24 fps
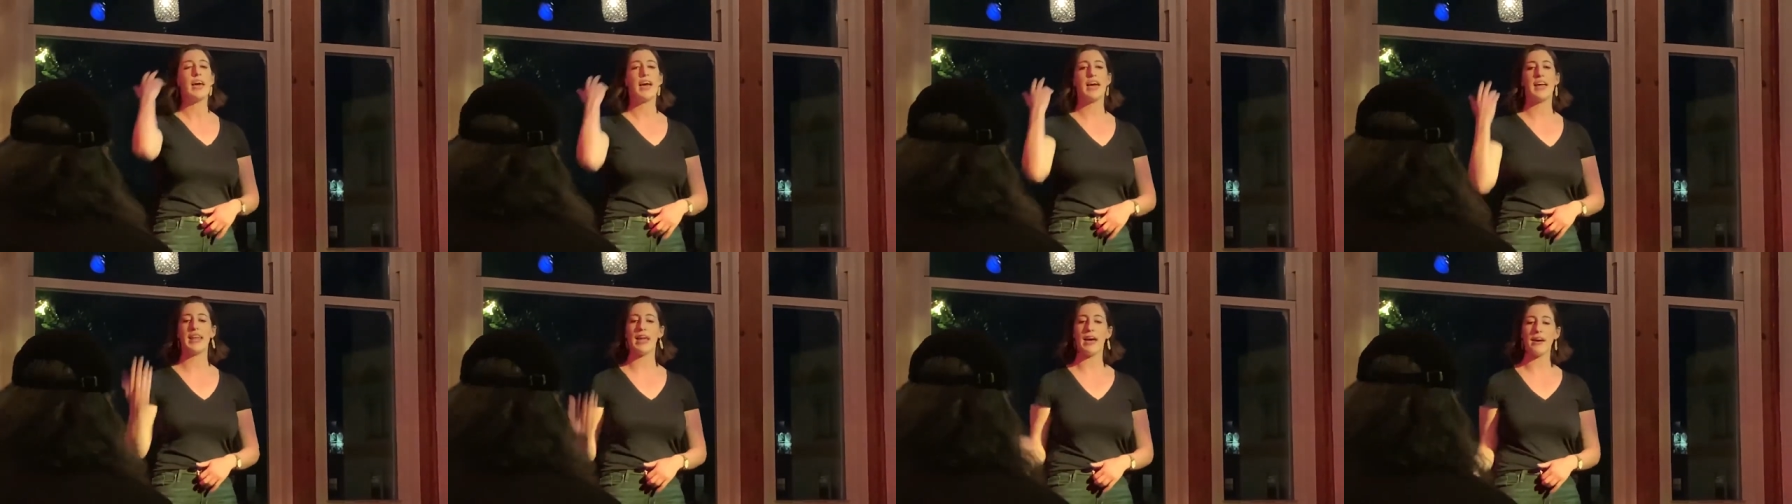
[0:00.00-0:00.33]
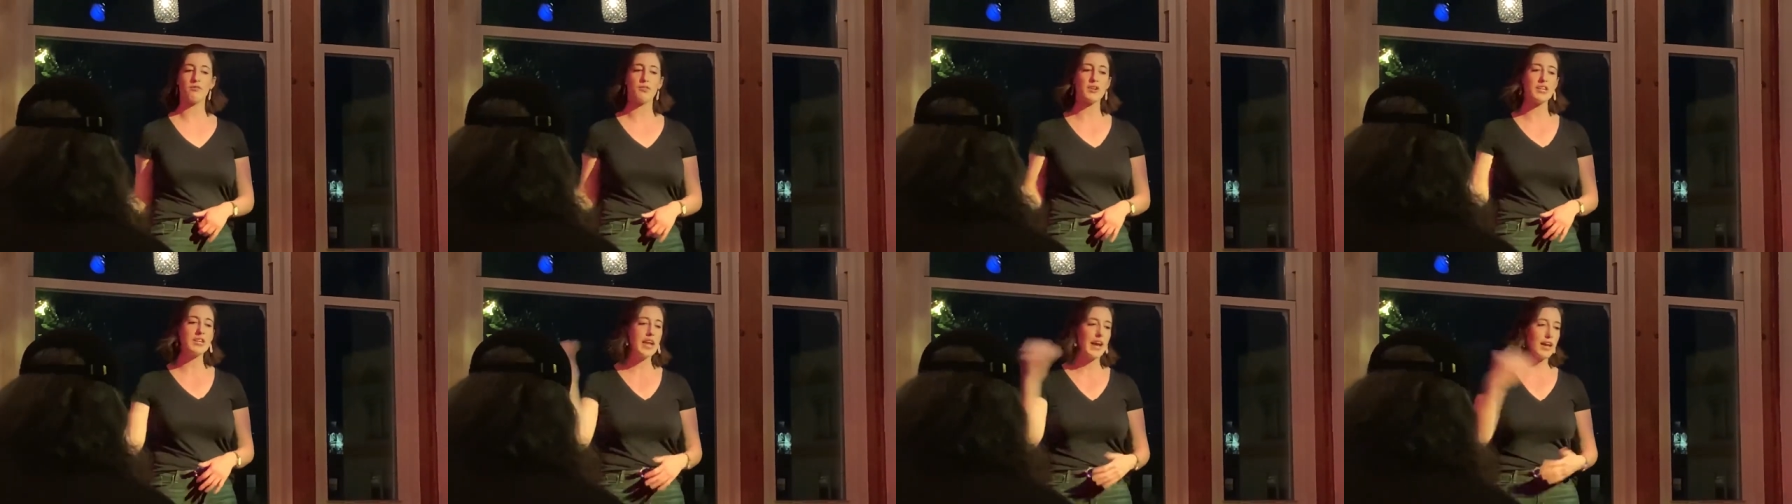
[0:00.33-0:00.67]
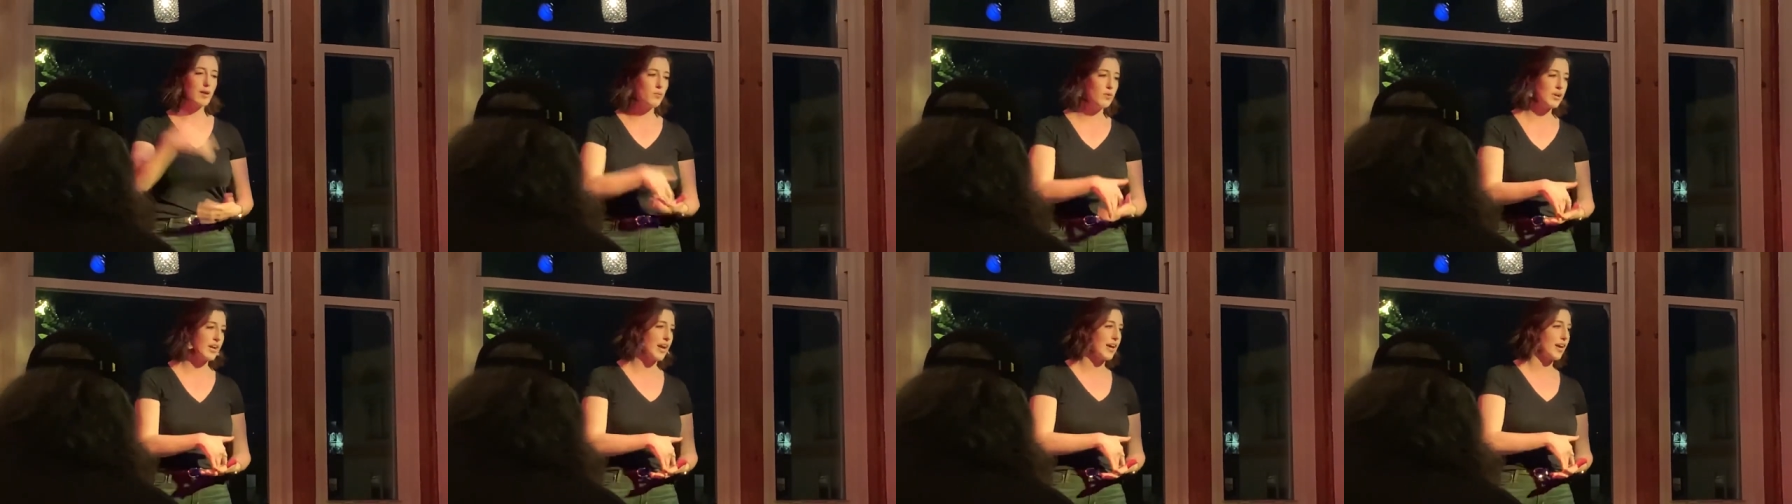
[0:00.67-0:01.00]
And every
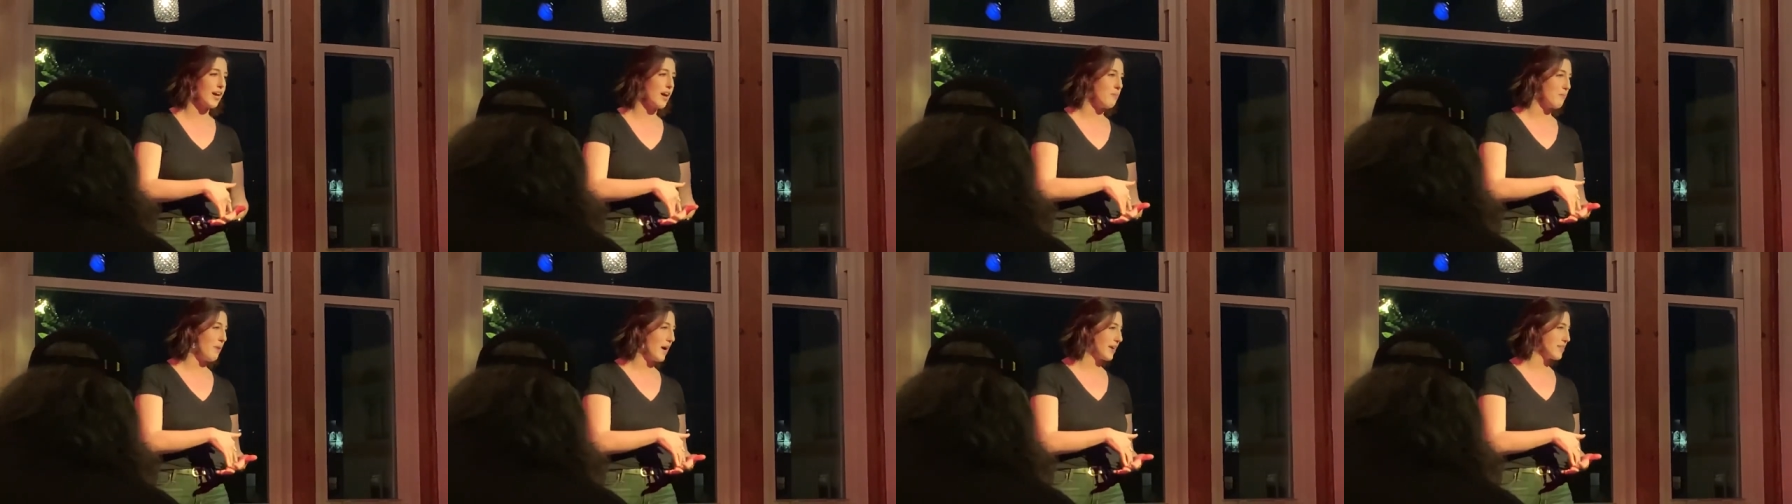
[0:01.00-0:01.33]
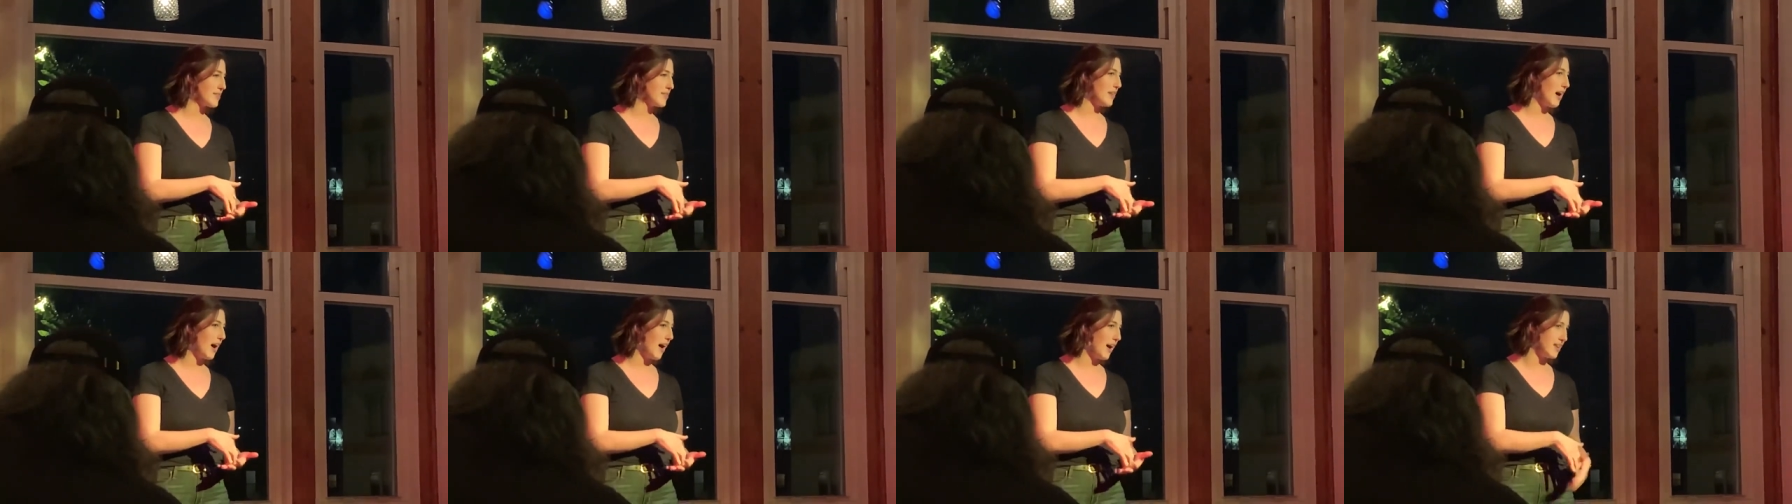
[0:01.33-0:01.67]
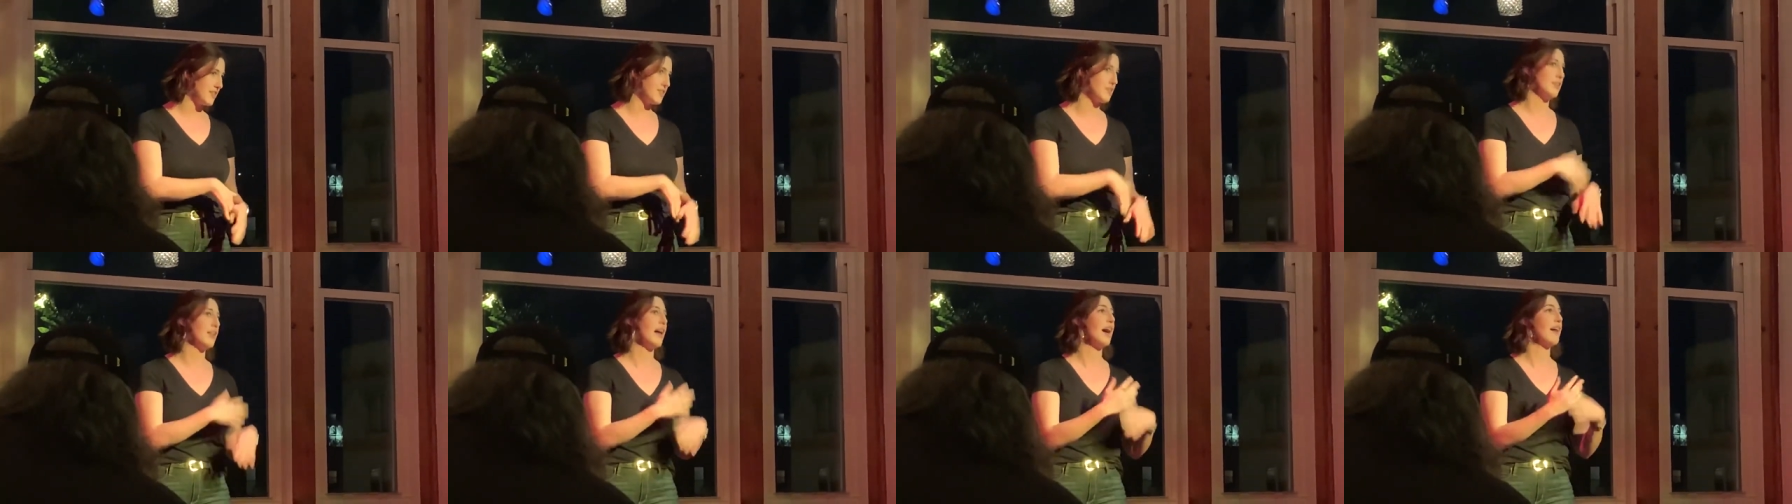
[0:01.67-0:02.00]
night when I got back to the
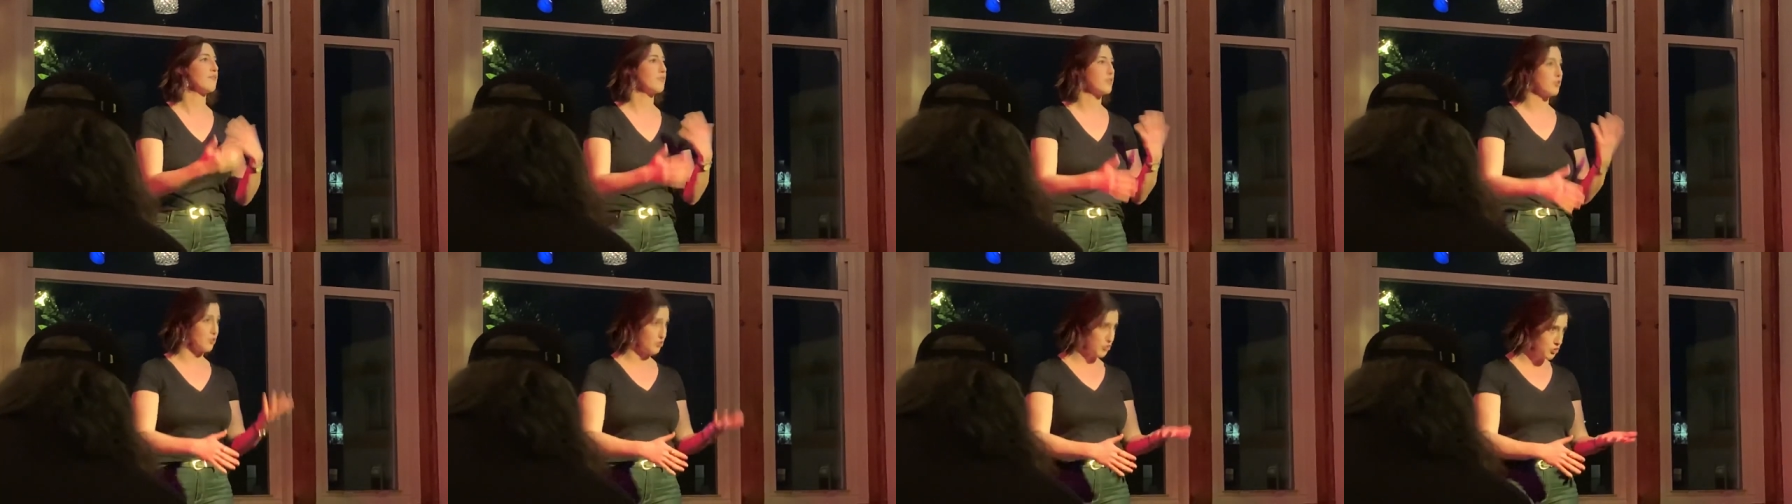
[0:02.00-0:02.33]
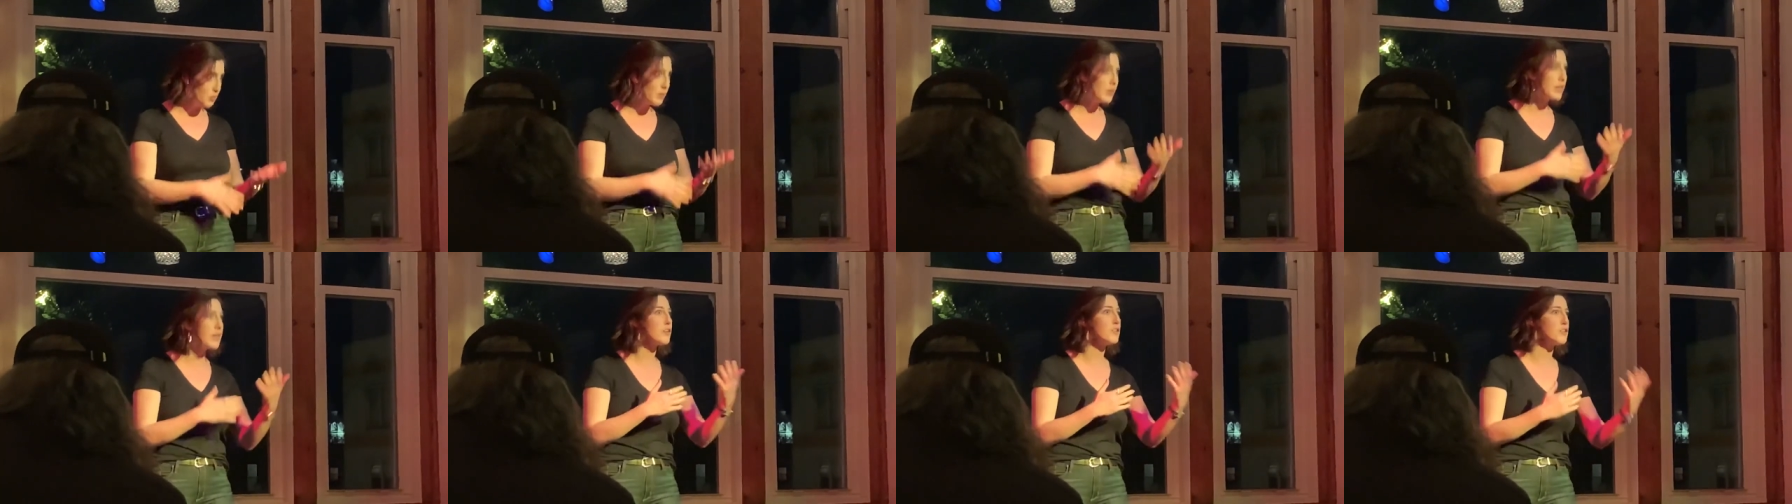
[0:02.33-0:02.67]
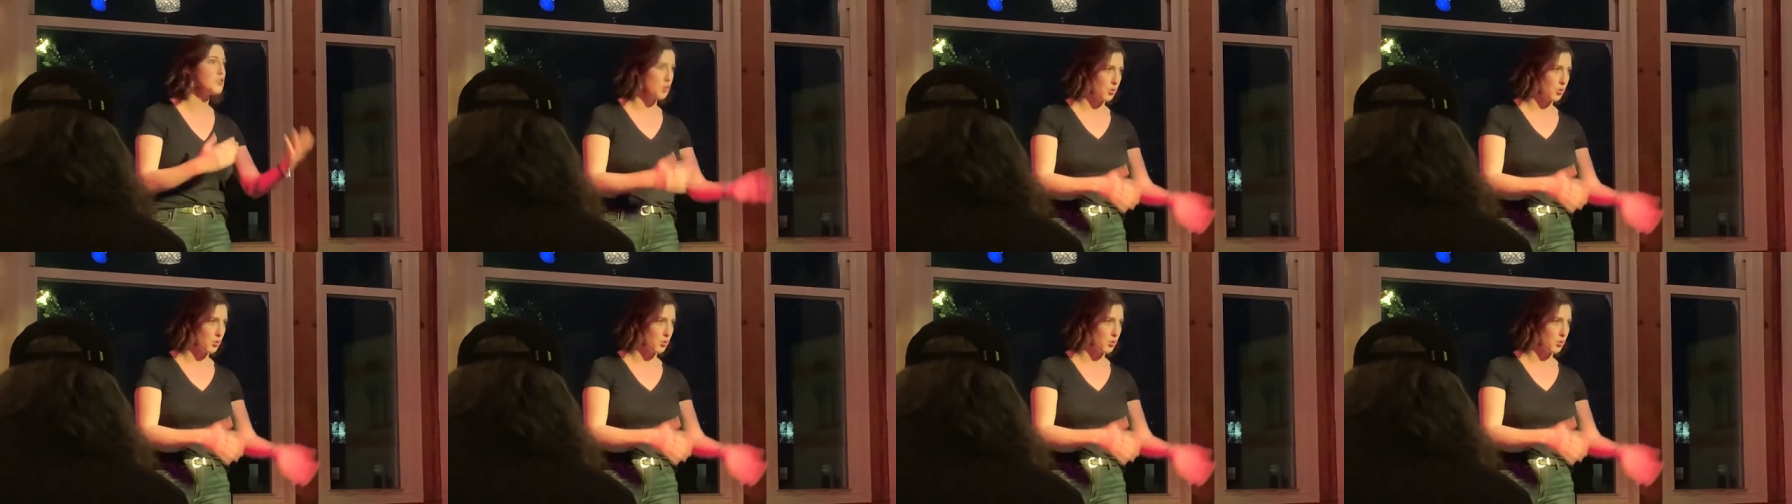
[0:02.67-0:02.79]
hostel after doing